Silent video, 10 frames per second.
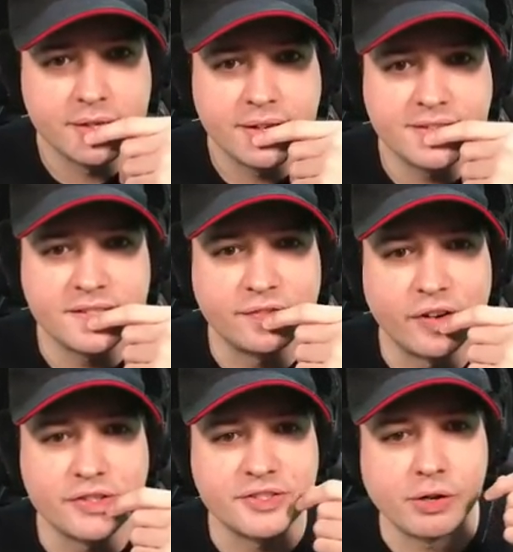Is it the
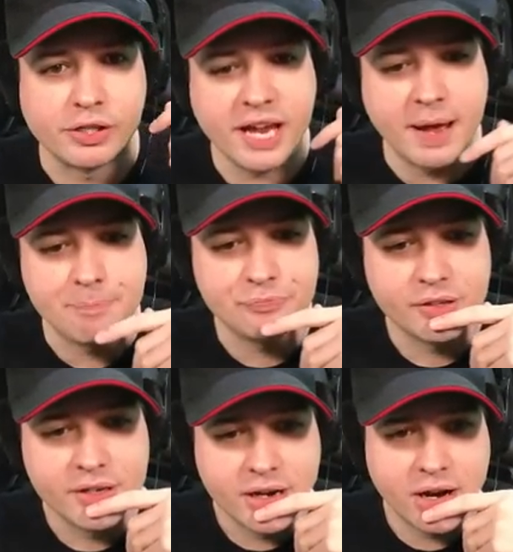first turn? Yeah.
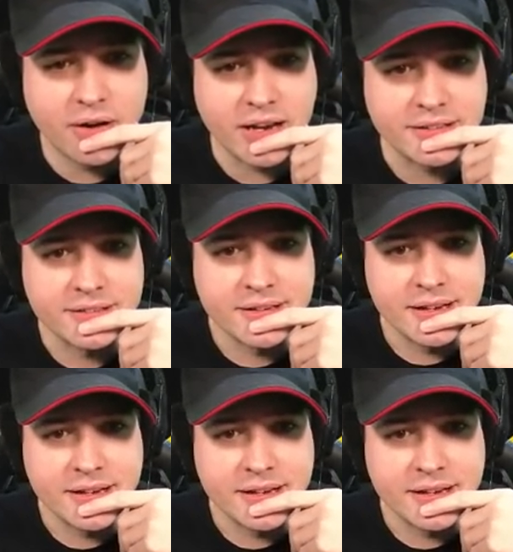All right.